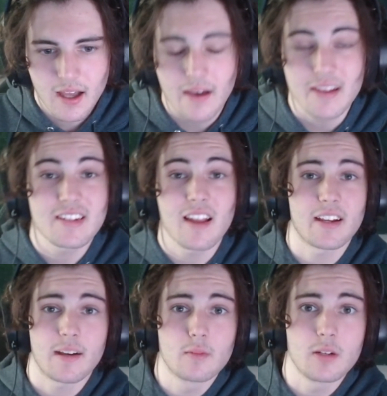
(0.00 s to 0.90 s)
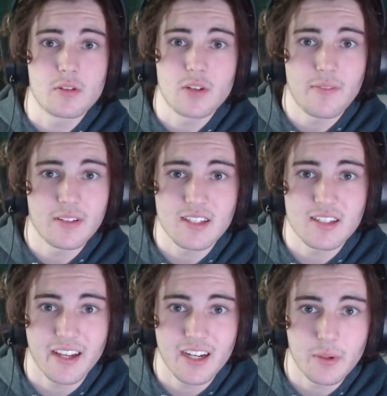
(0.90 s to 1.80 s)
It's not like I'm going to be driving this
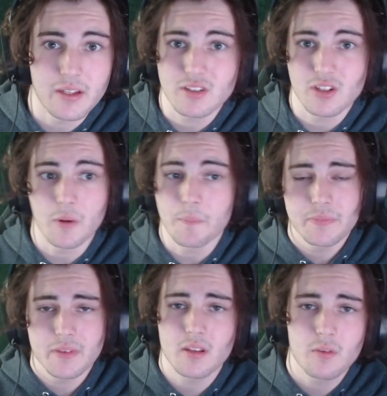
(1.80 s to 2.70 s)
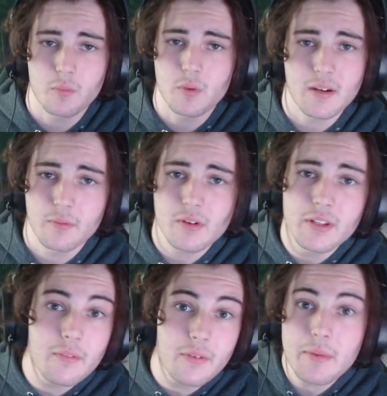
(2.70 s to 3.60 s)
thing anyways, so we'll
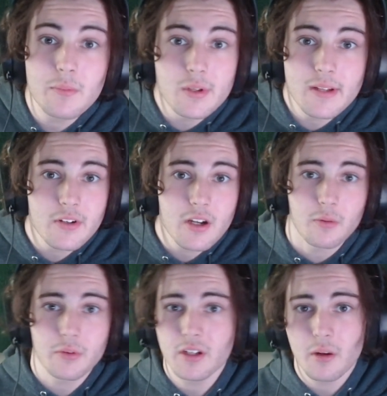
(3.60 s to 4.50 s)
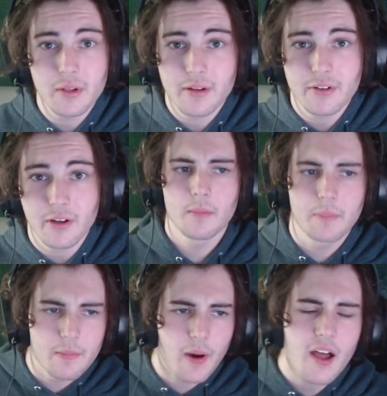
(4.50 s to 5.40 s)
never know. We'll never know.
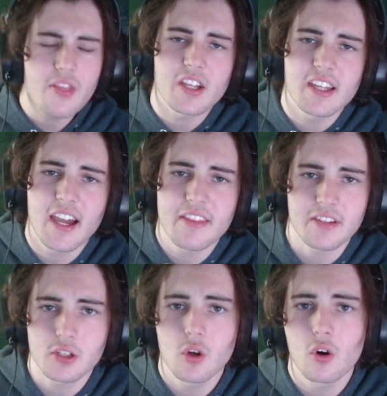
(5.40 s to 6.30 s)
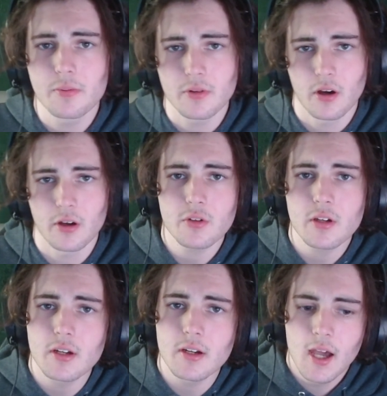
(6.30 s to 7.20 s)
But upon looking at the Tourbillon, you
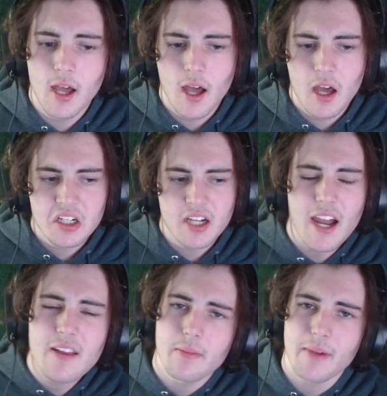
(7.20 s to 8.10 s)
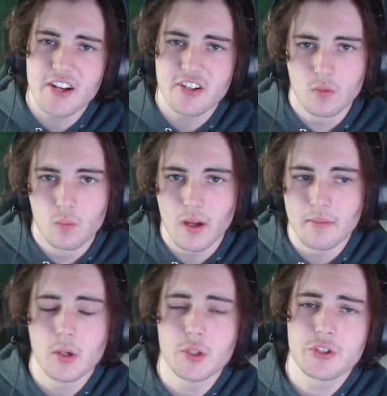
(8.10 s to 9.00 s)
can kind of imagine what
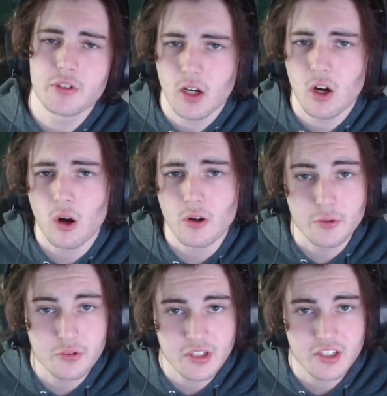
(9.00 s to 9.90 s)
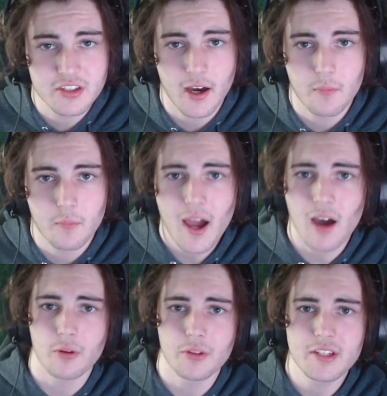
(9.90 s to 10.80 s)
most car enthusiasts thought.
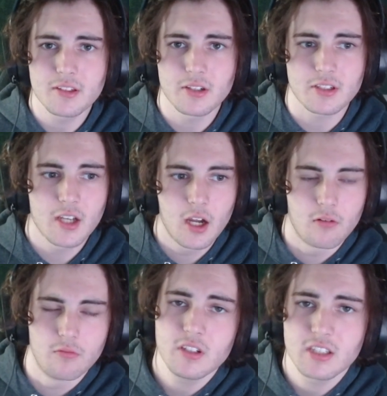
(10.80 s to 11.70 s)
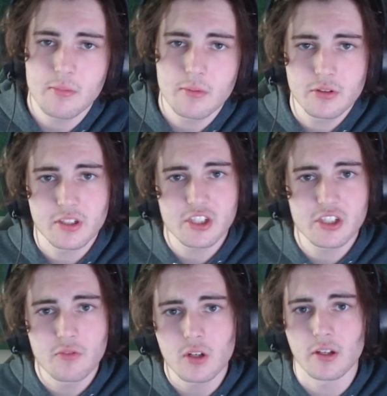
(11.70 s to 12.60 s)
Wow, this looks really similar to the
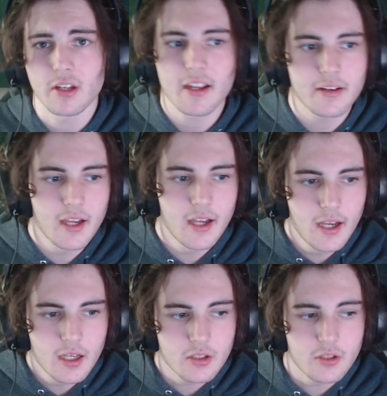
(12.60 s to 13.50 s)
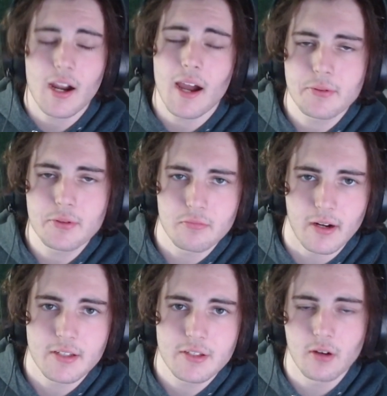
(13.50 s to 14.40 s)
Chiron, and you're absolutely
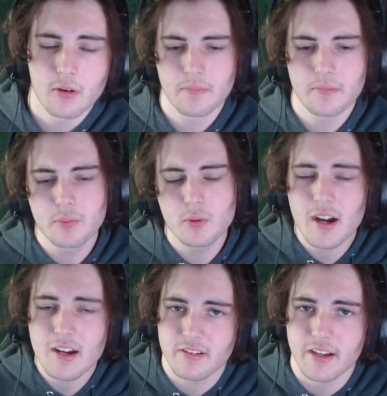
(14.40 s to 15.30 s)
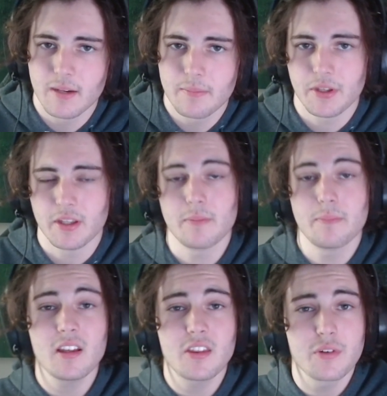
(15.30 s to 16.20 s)
right. So Bugatti's lineup, the
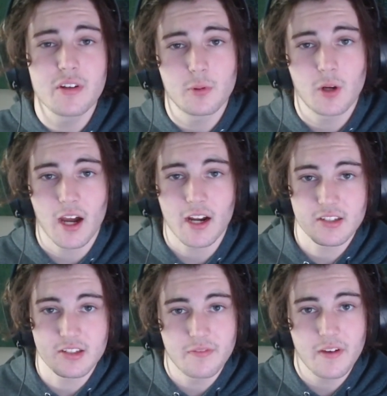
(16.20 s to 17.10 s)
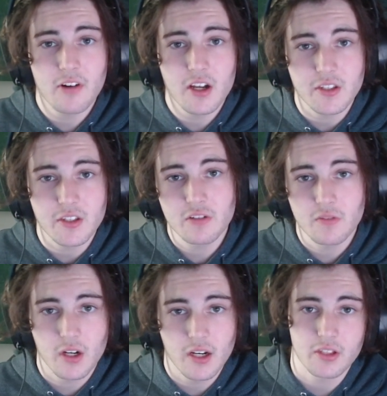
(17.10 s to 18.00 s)
big 3 of Bugatti is the Veyron, the
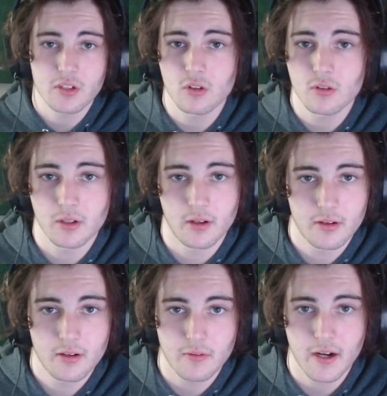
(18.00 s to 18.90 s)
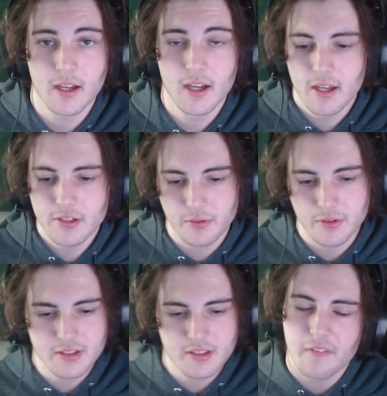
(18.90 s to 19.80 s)
Chiron, and the Tourbillon, right? So
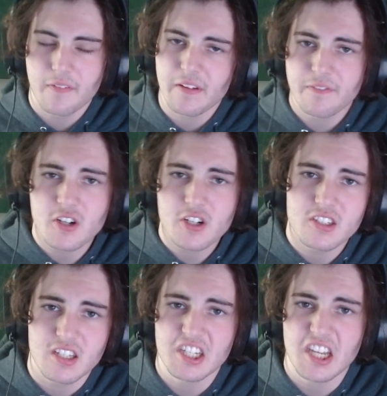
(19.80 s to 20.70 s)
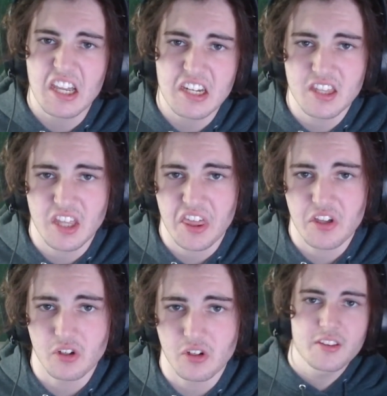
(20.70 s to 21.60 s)
it's the first, the second, and the
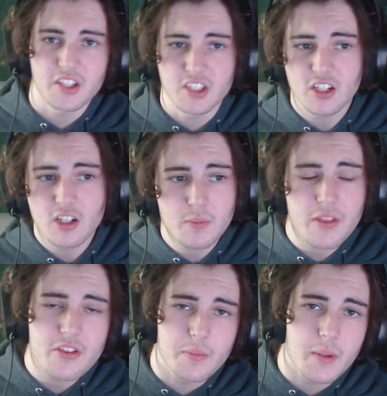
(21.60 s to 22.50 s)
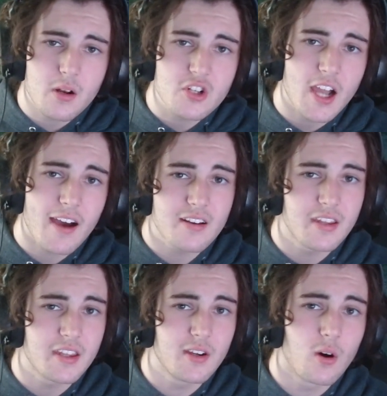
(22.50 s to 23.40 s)
third. The younger brother, the middle child, and
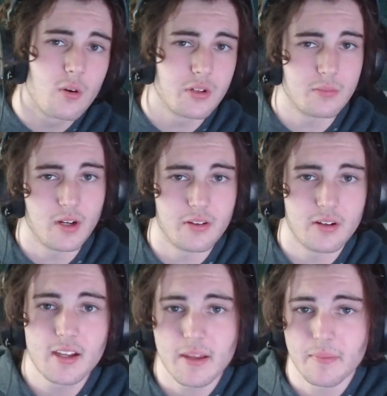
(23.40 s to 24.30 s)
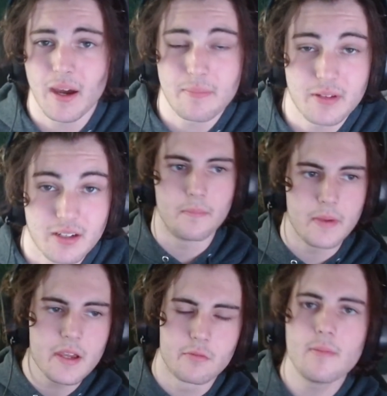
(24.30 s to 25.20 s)
then the older brother, in my opinion.
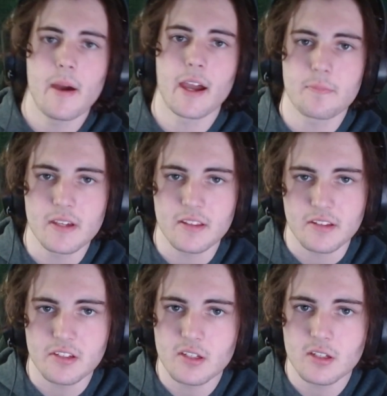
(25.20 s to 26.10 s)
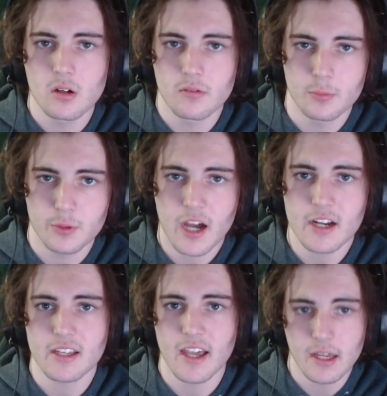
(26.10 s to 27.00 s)
Mate Rimac being the CEO of
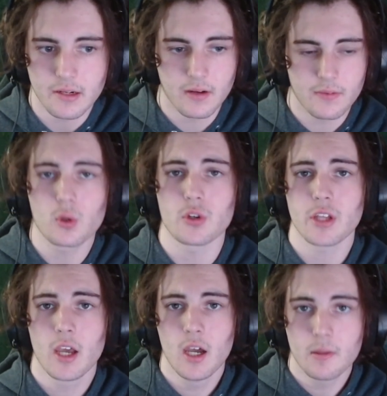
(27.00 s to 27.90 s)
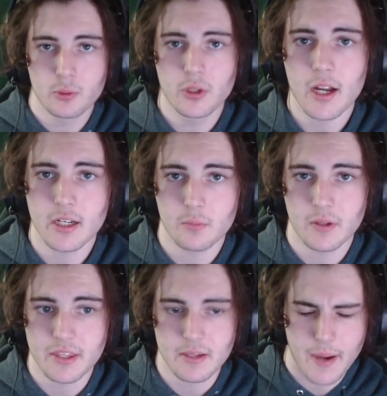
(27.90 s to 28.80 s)
Bugatti, and of course, Bugatti,
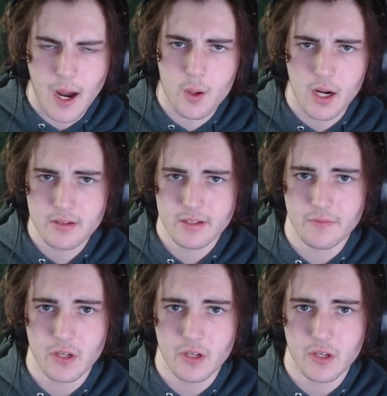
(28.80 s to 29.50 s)
with the powerhouse of a